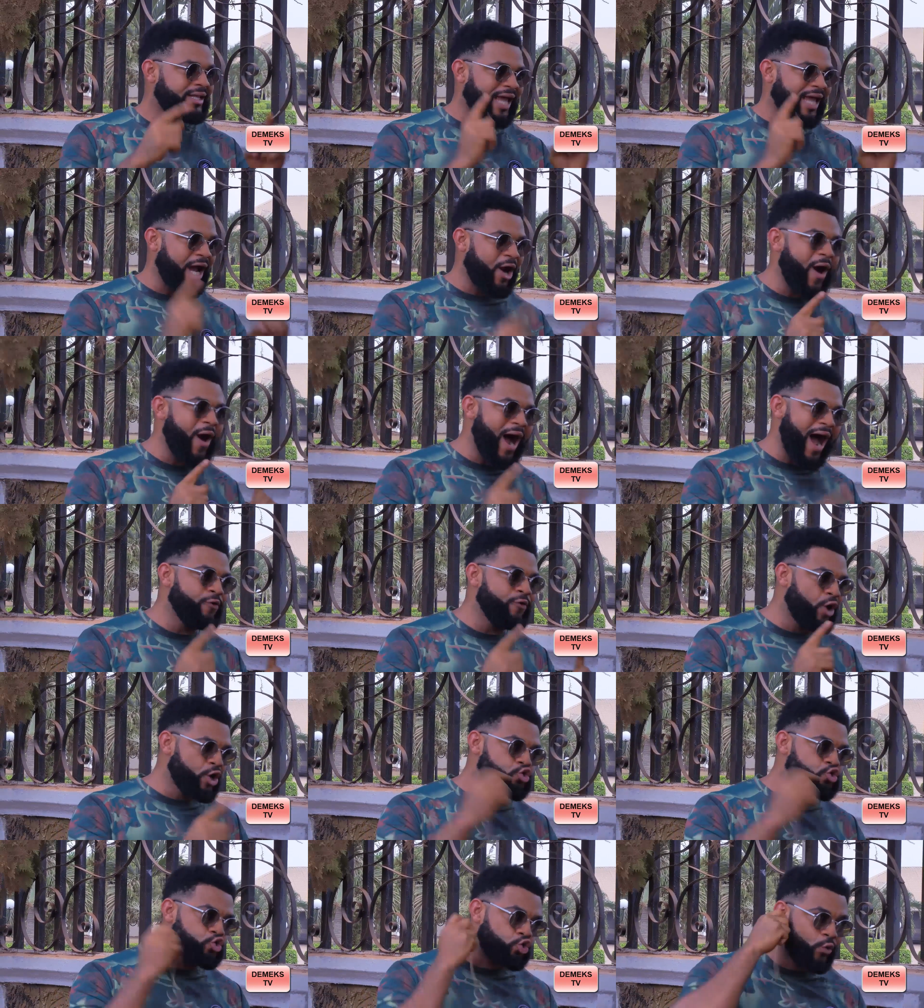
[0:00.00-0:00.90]
tell her
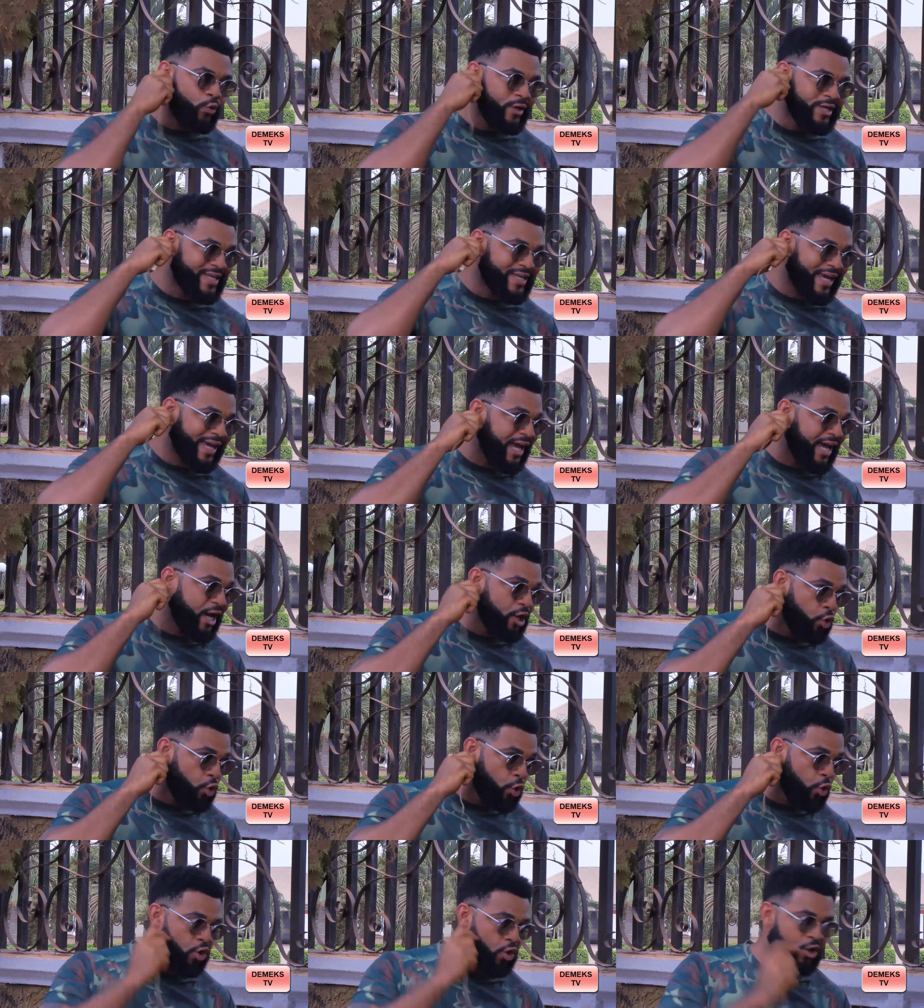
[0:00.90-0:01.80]
not to do it
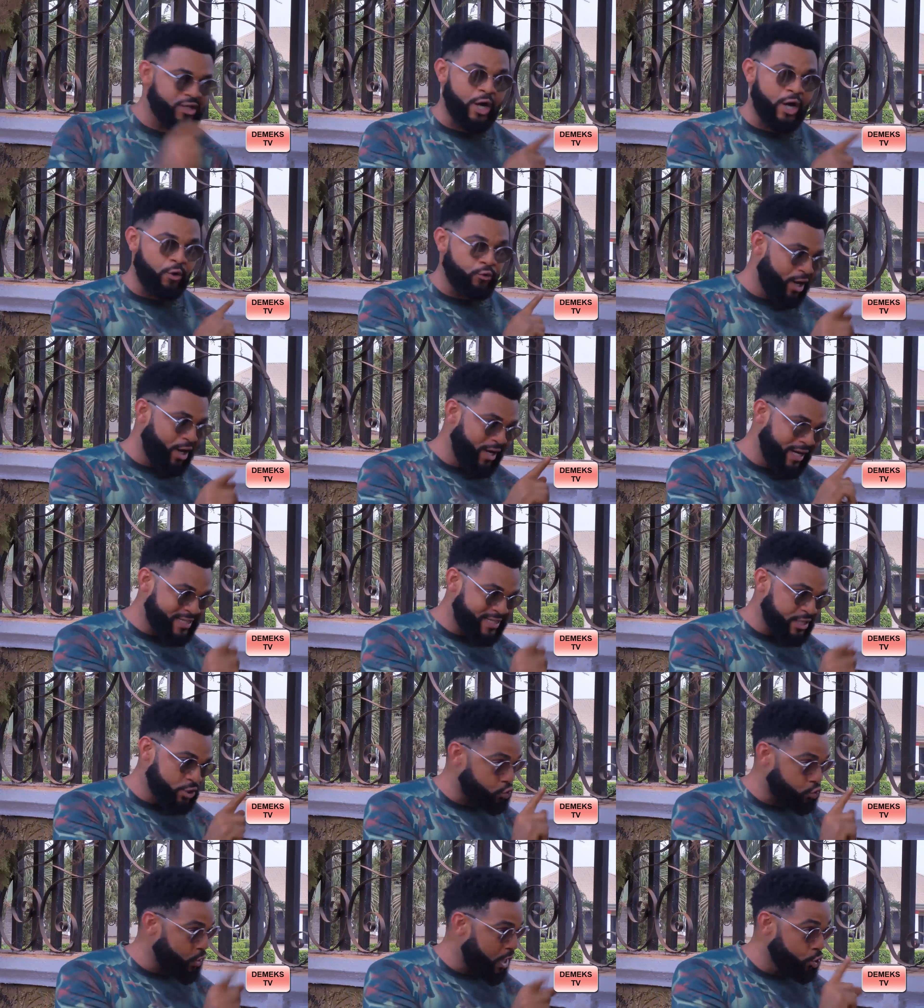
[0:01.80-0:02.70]
again, oh. Because I will not
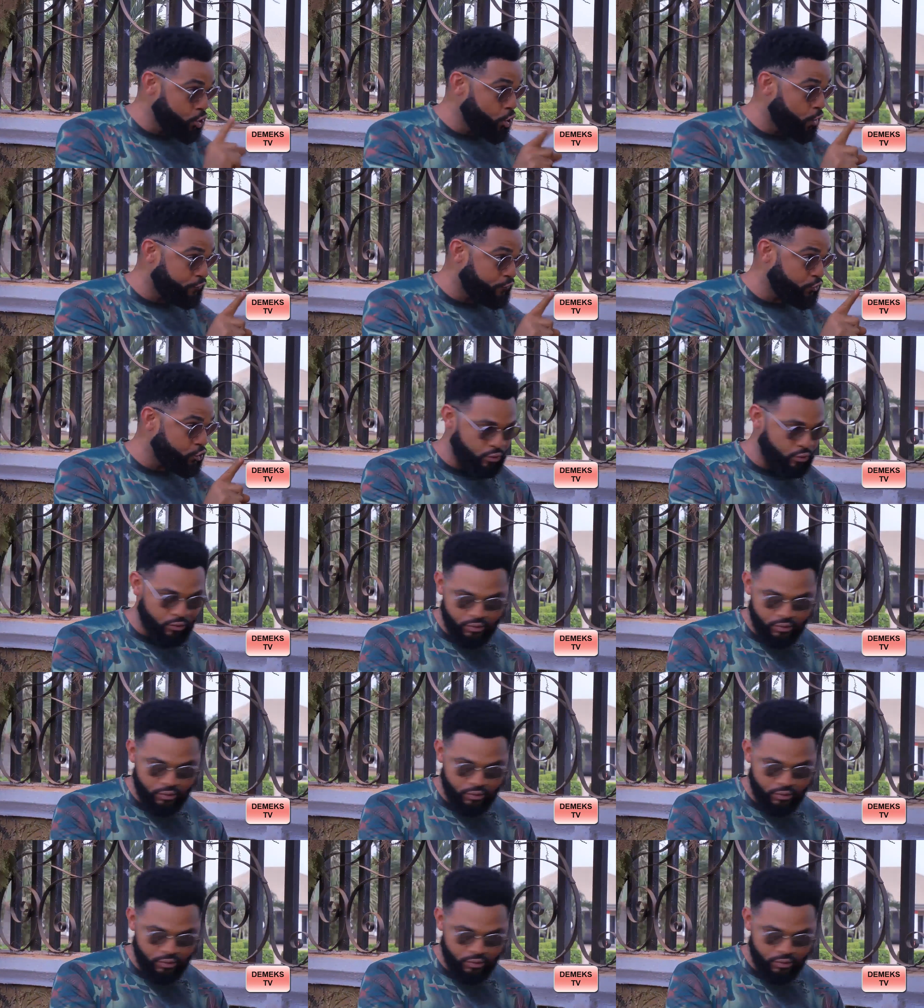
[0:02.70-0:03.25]
listen to any of you.